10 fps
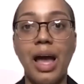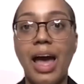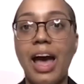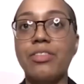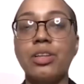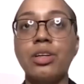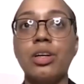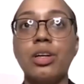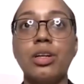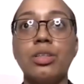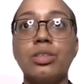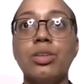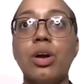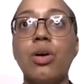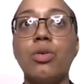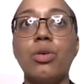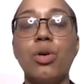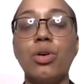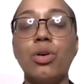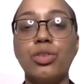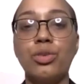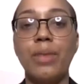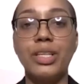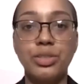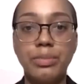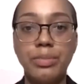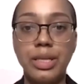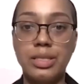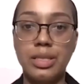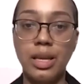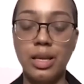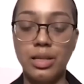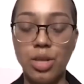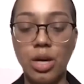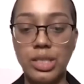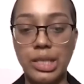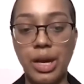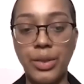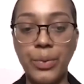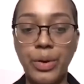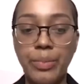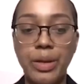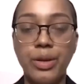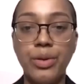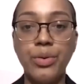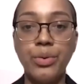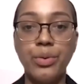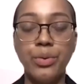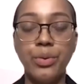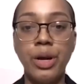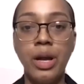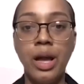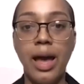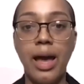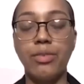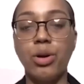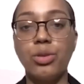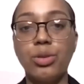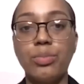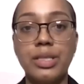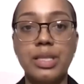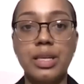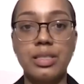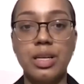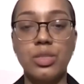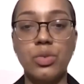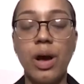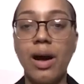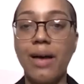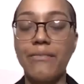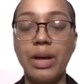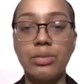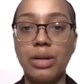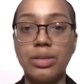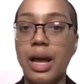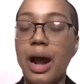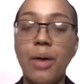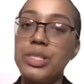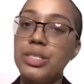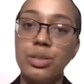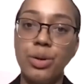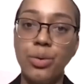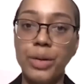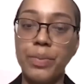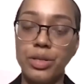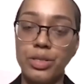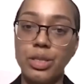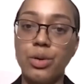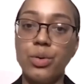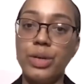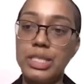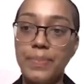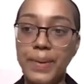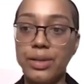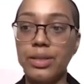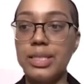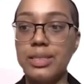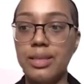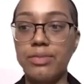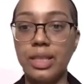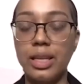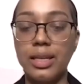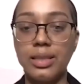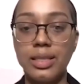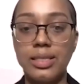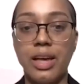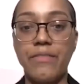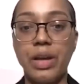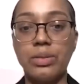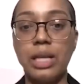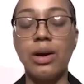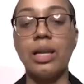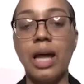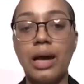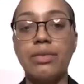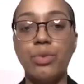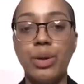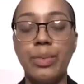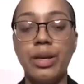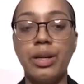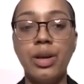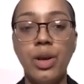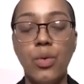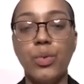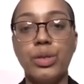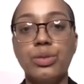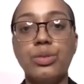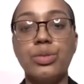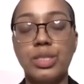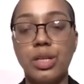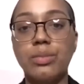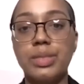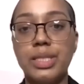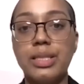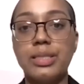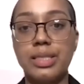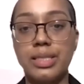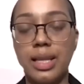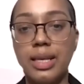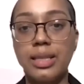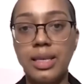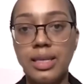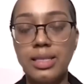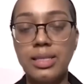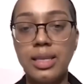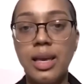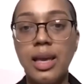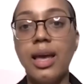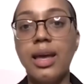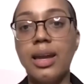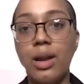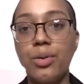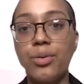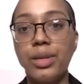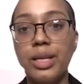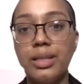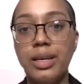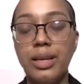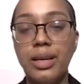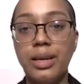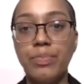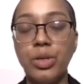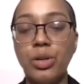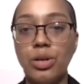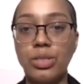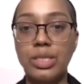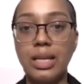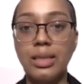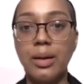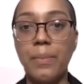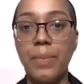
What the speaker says: after, going through my treatments and talking to other women who have gone through breast cancer as well, I found out that I wasn't the only person who experienced something like this. I found out a lot of women went through circumstances like this, and not only did it, set them